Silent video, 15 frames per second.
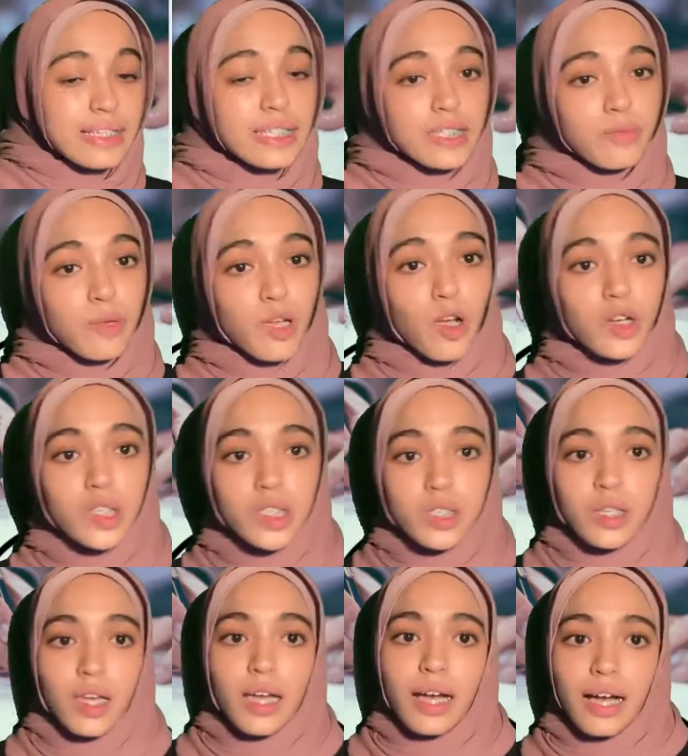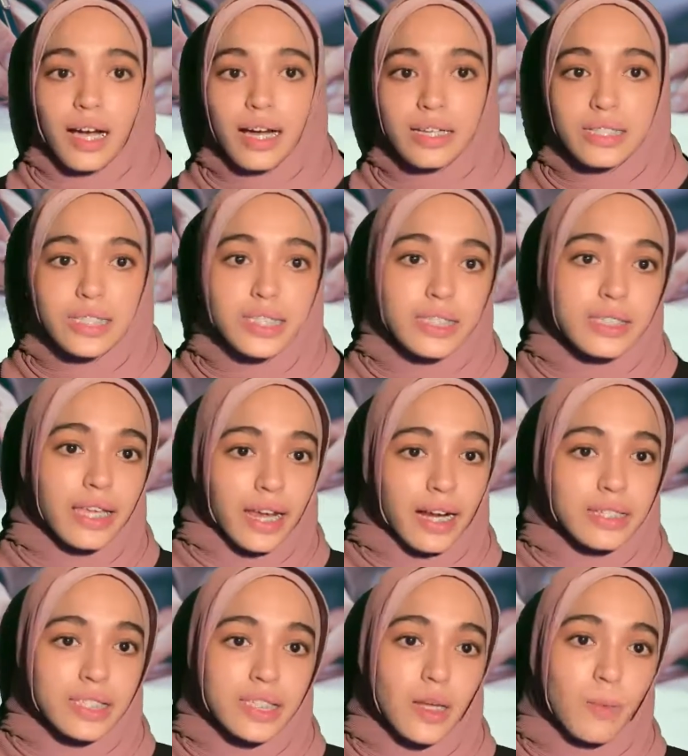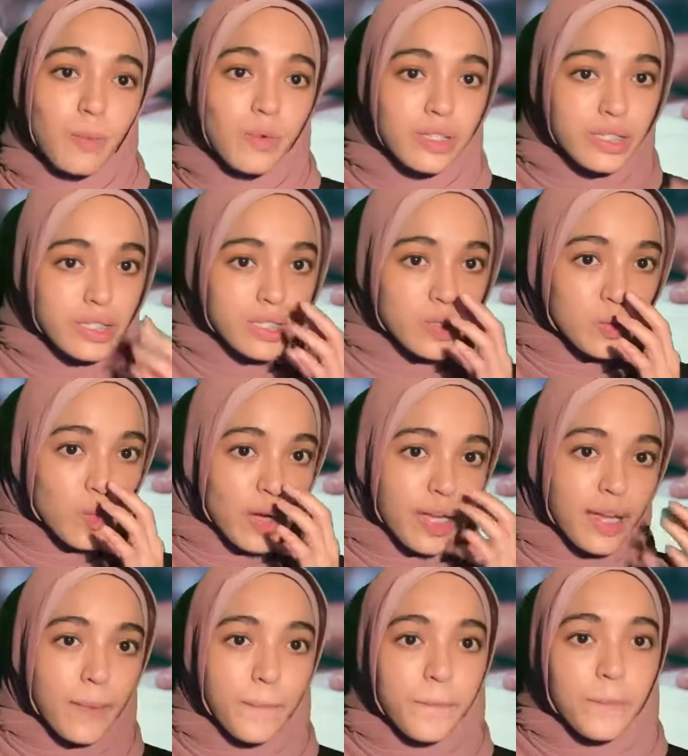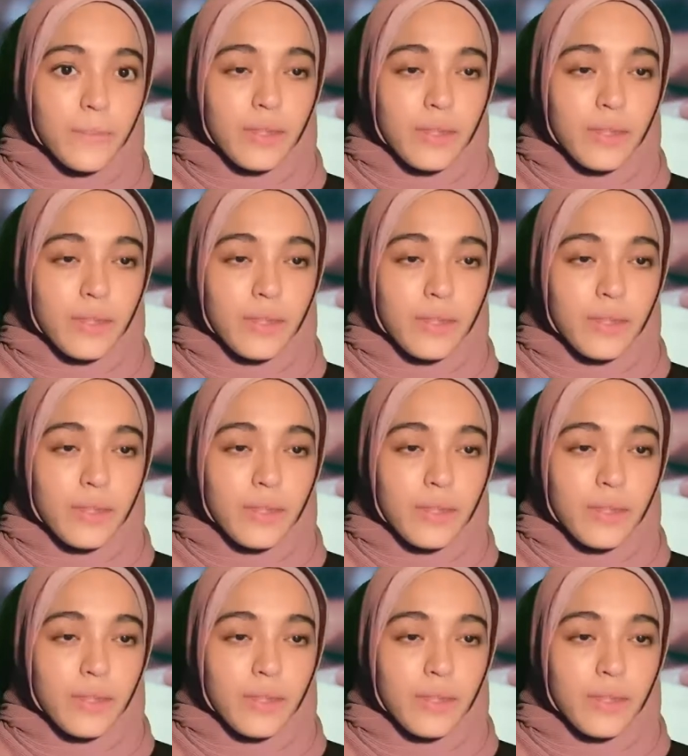is because there are some reasons why